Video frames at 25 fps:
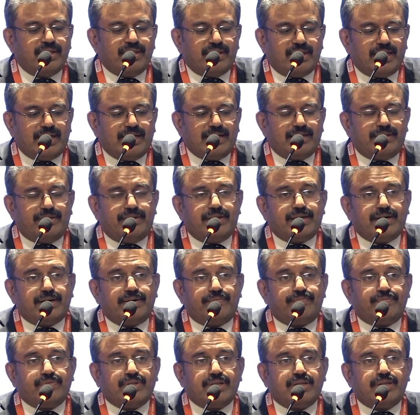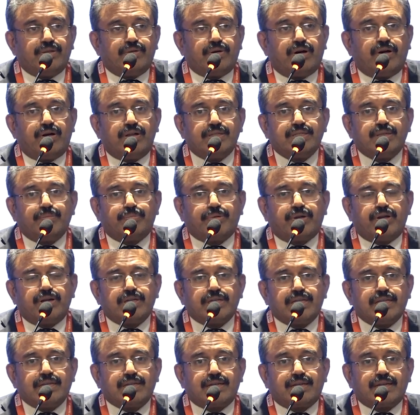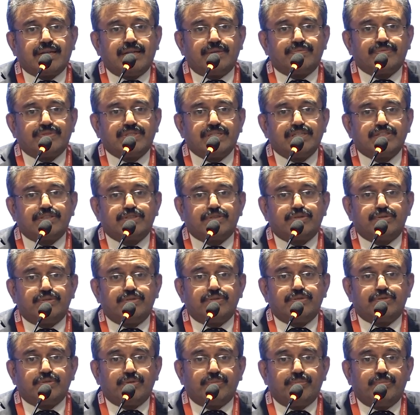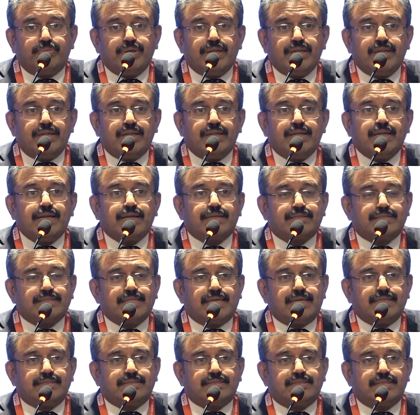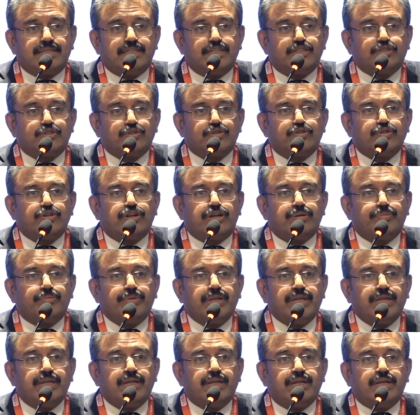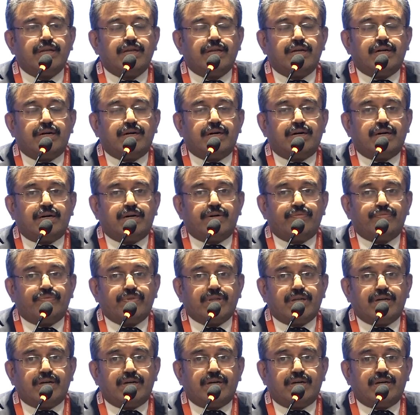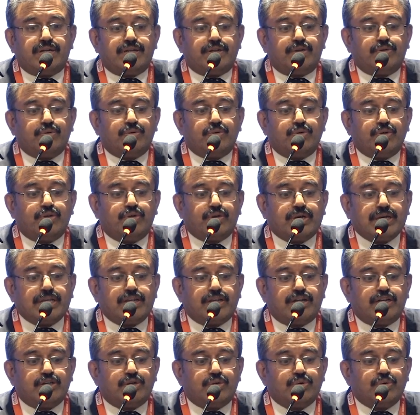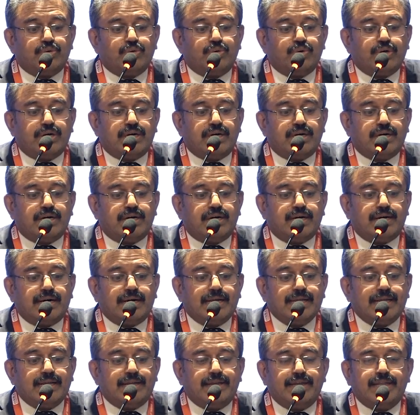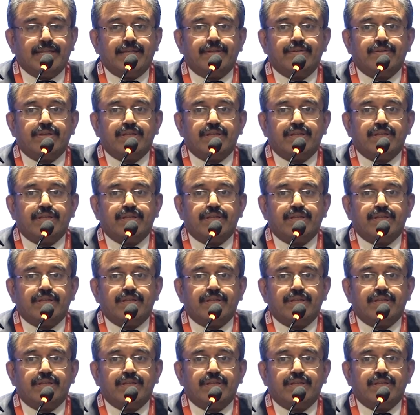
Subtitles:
And all the bronchial club cysts should be excised. It should not be, you cannot do IND.